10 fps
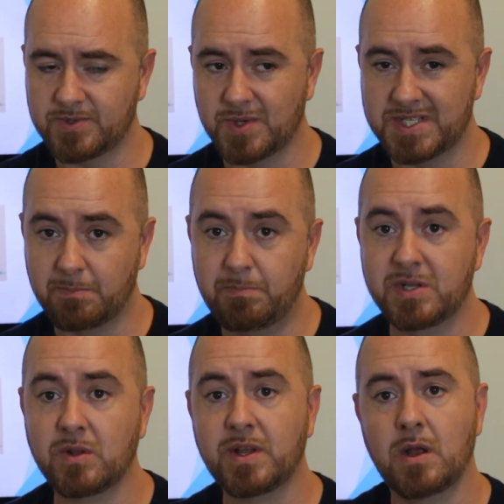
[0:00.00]
So he's
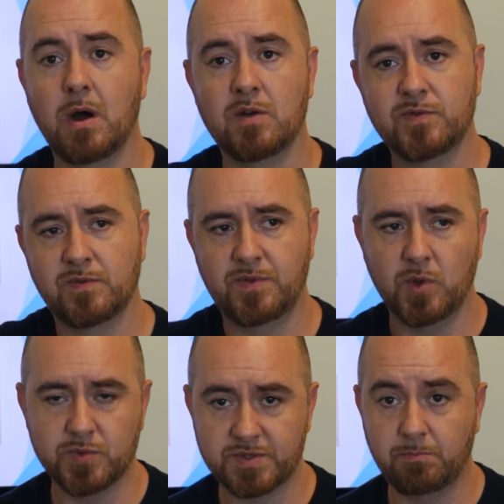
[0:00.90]
building off of
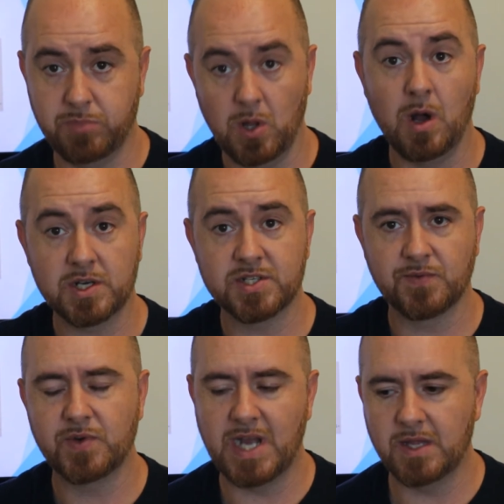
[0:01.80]
those blocks
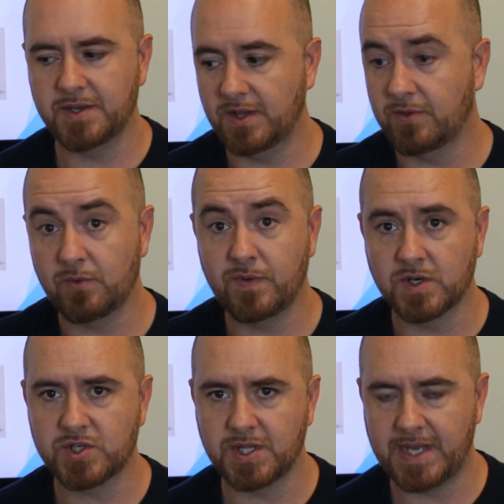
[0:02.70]
of reality through
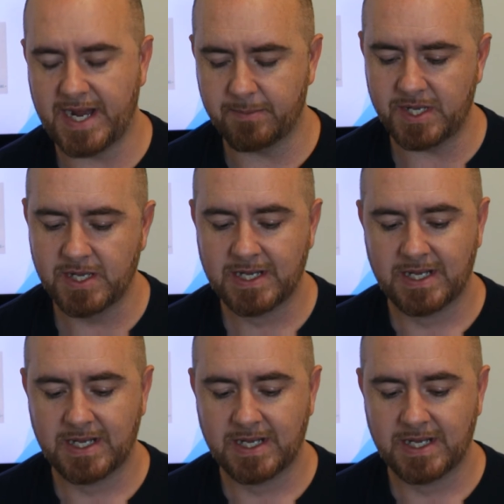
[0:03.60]
functional anatomy.